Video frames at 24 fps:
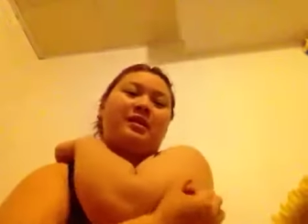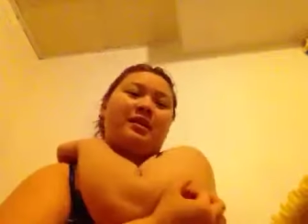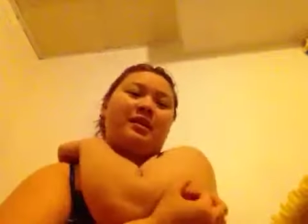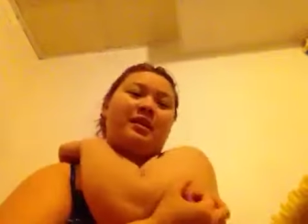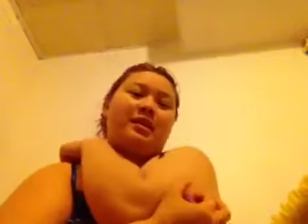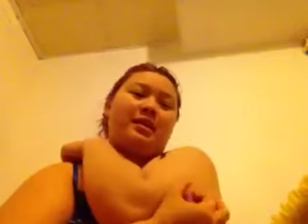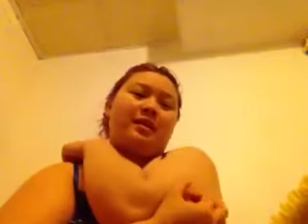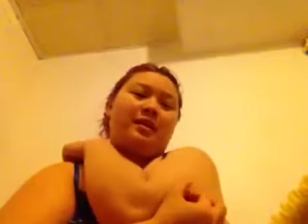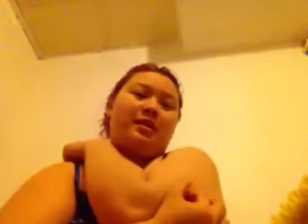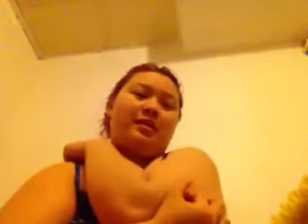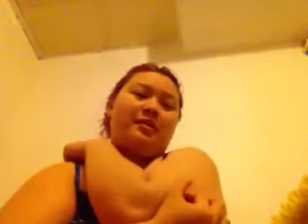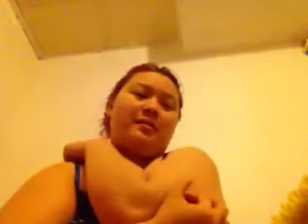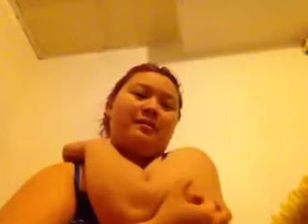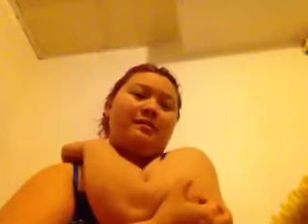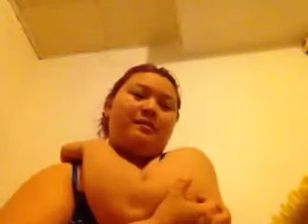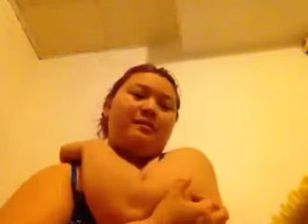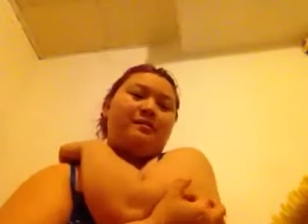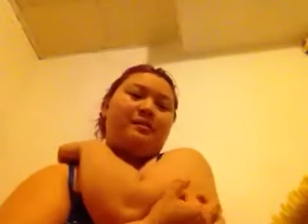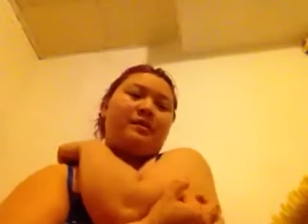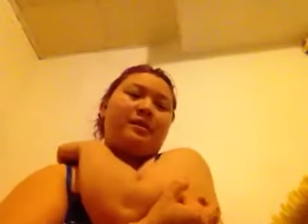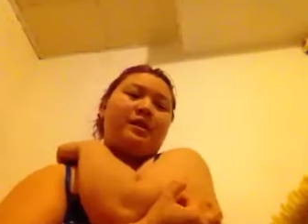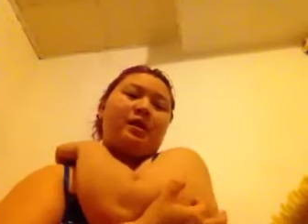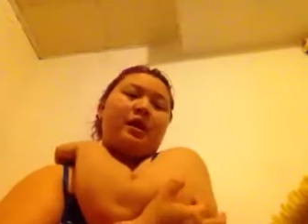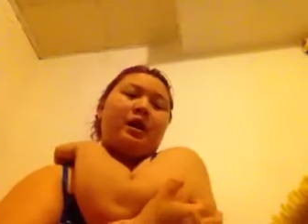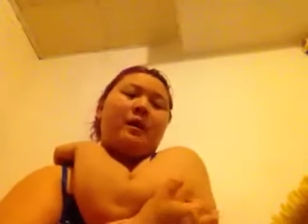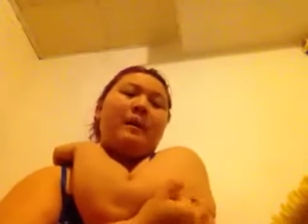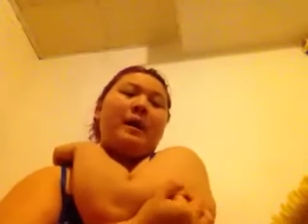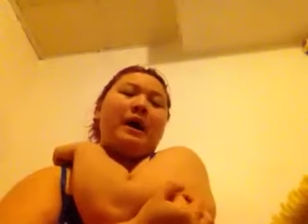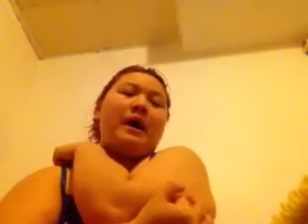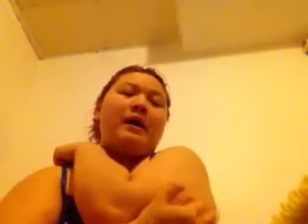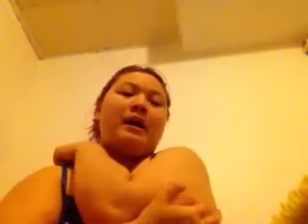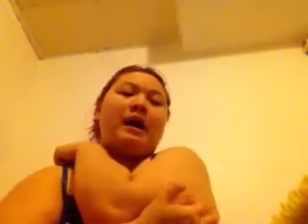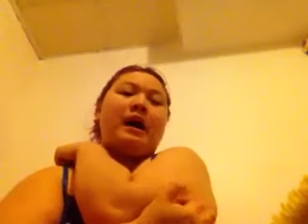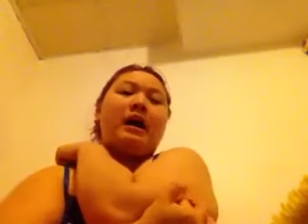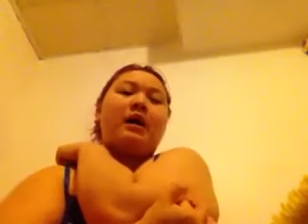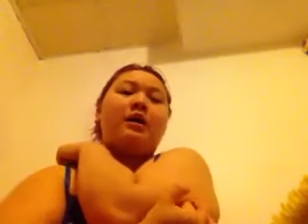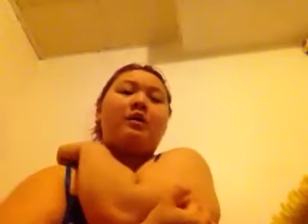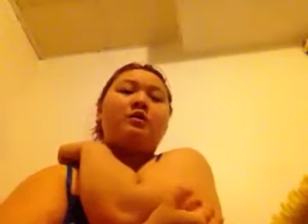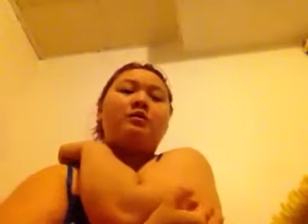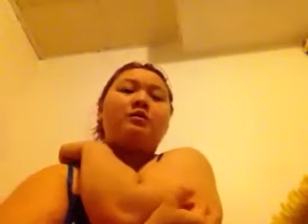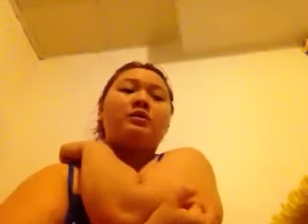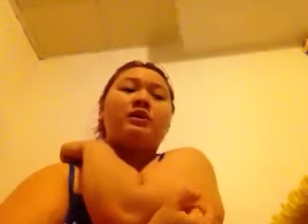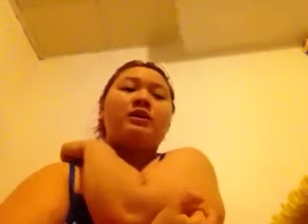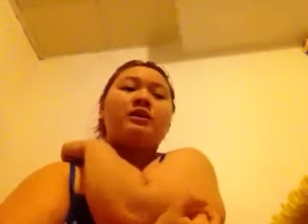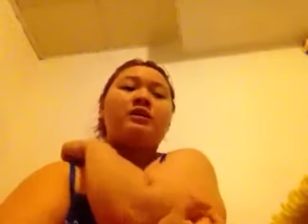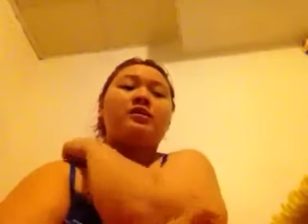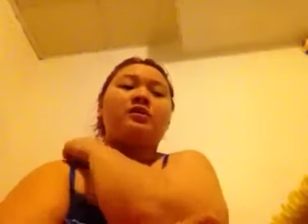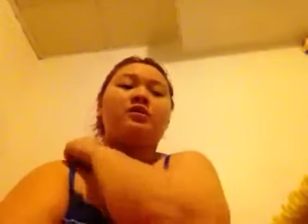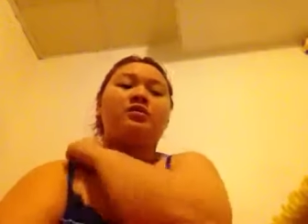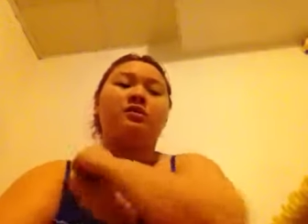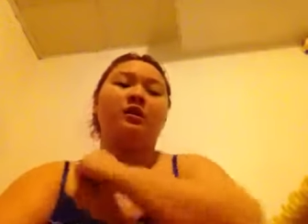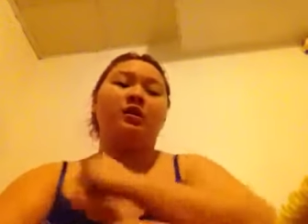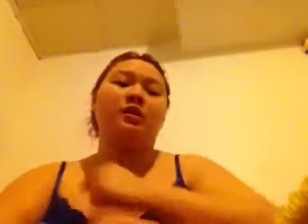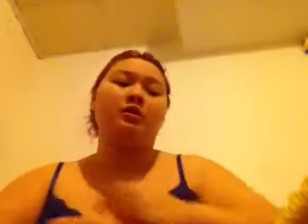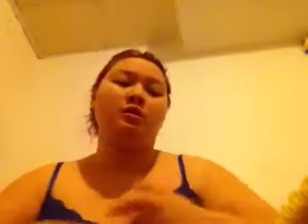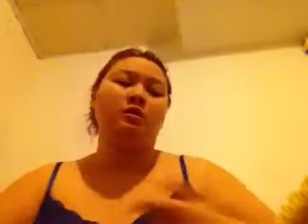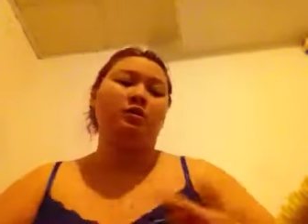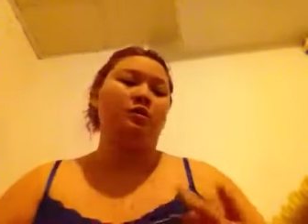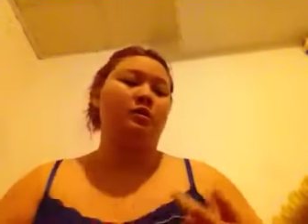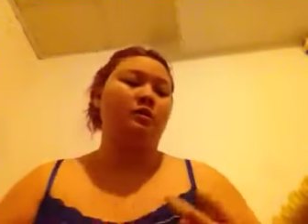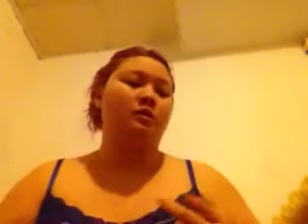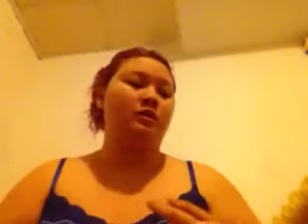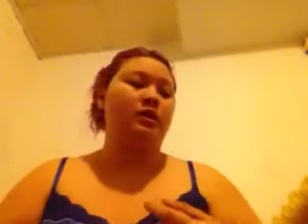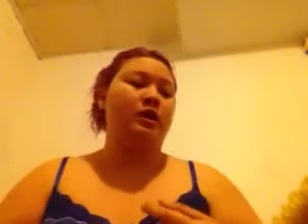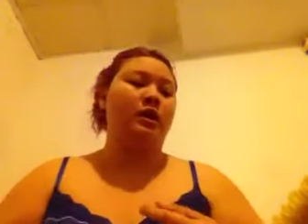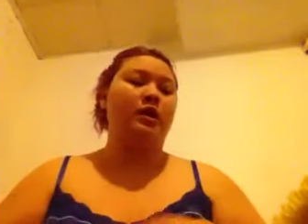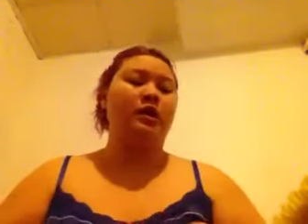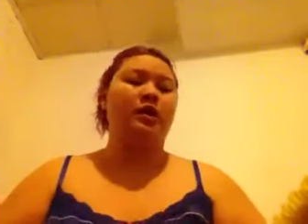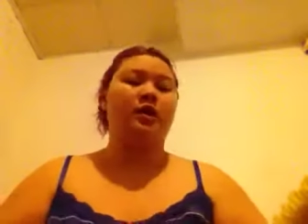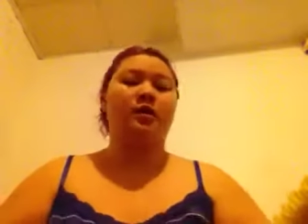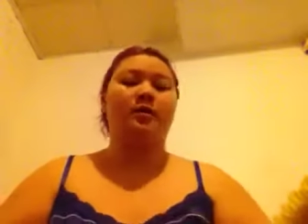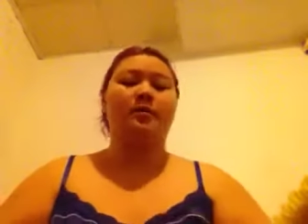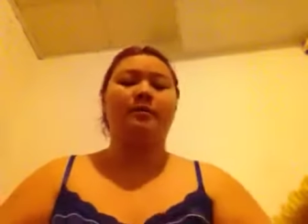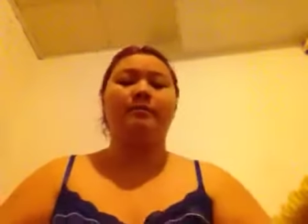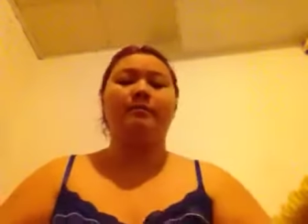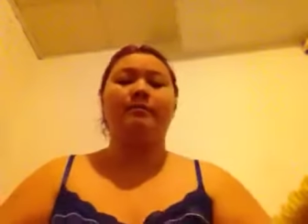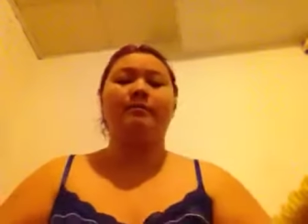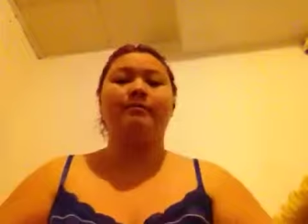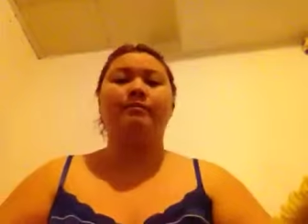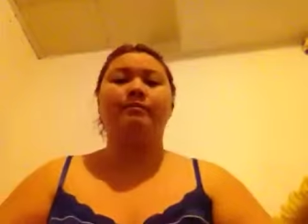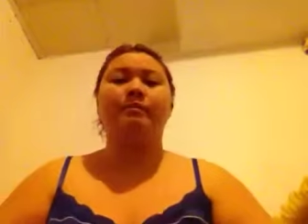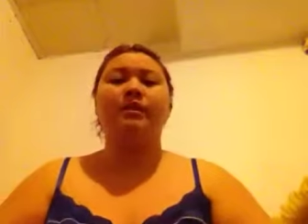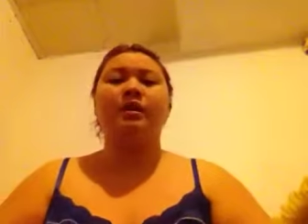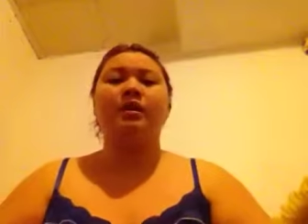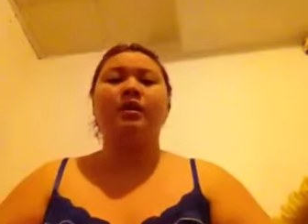Um, about how he struggled um,